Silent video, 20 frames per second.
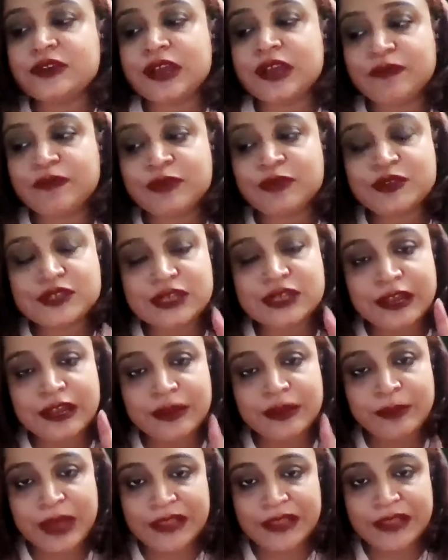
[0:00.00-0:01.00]
at first
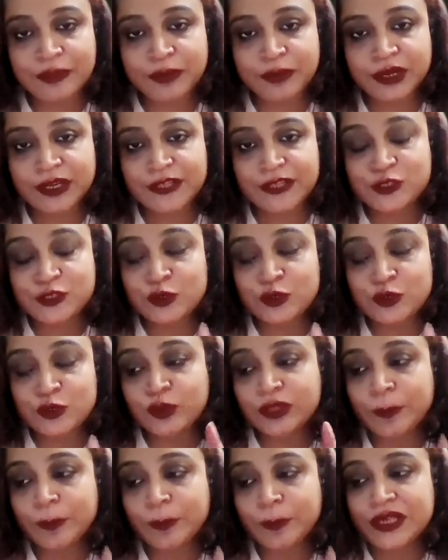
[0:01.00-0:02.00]
learn mathematics, know
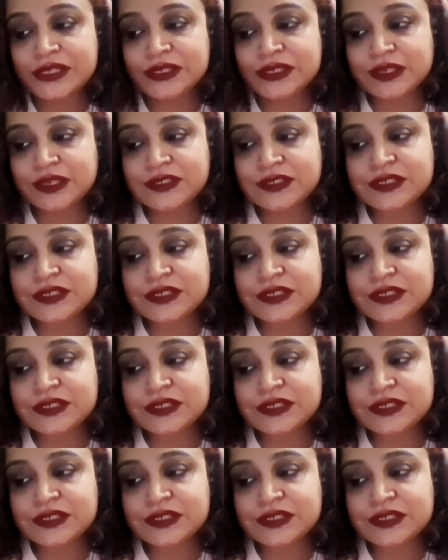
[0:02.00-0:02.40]
the basics,